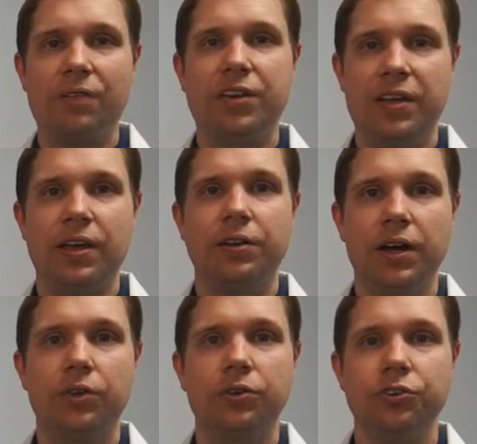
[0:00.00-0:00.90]
have a tan
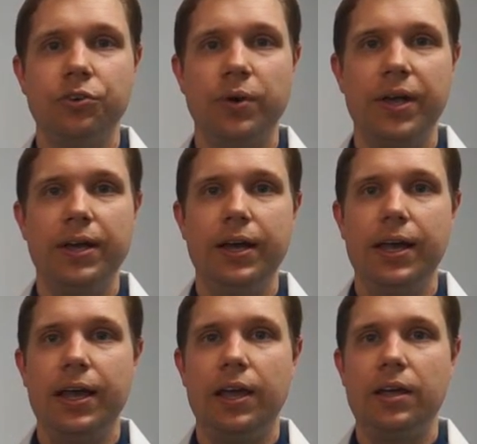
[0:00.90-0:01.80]
color to it,
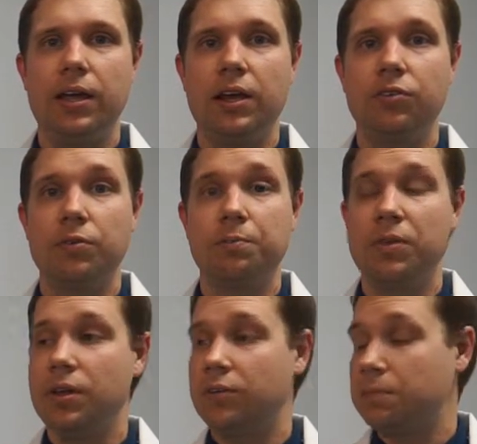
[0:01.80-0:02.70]
and it
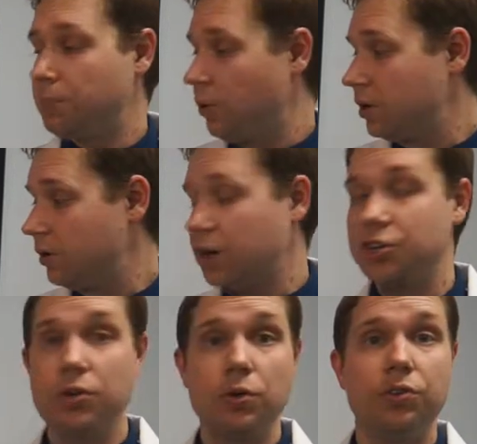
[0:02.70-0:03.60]
is important
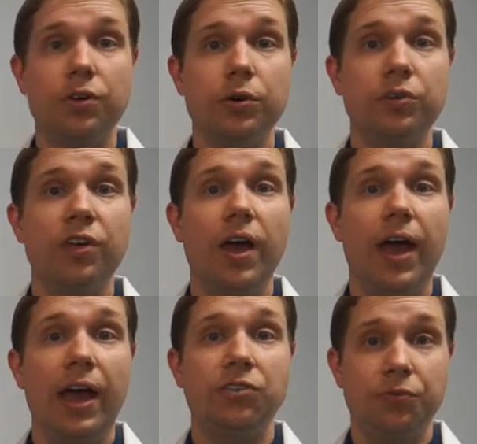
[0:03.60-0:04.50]
that you use those
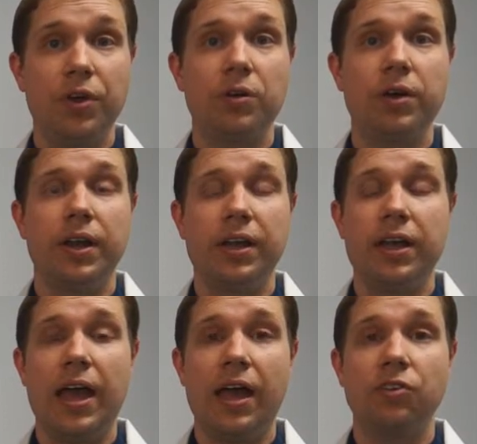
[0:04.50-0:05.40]
as
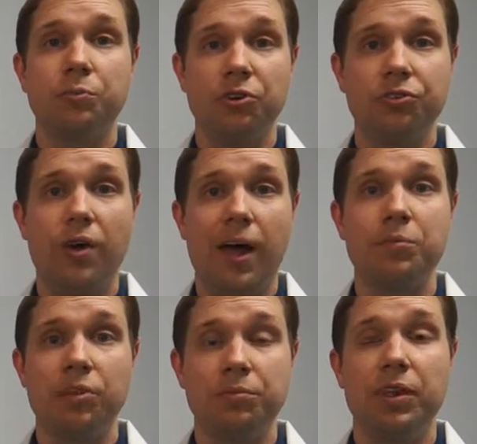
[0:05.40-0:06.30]
frequently as
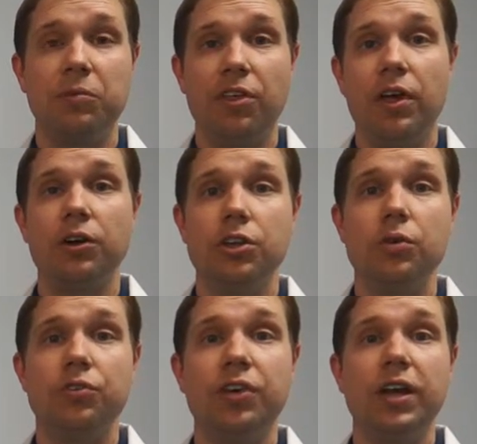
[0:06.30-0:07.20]
prescribed. Sometimes they are
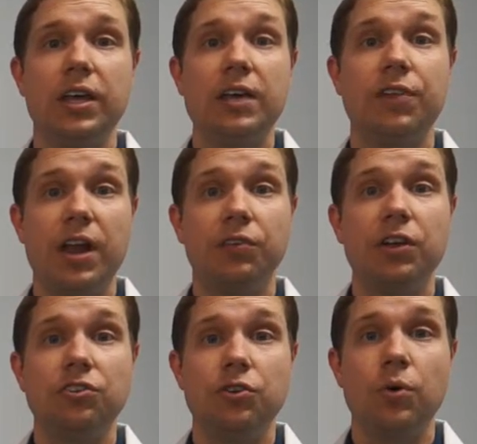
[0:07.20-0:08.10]
used even
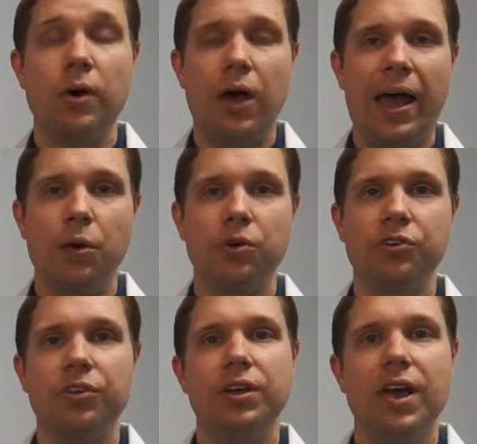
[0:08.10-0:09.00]
every 2
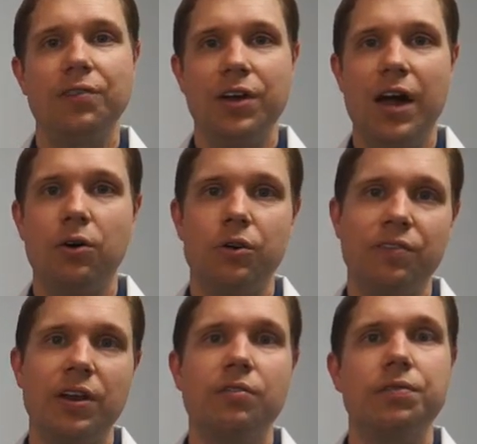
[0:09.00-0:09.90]
hours, every hour,
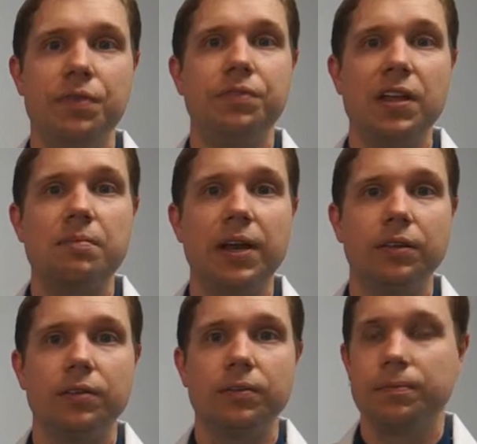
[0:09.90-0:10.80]
even every 15
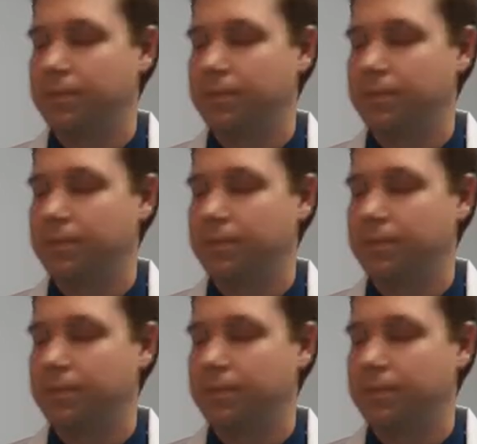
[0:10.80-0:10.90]
minutes.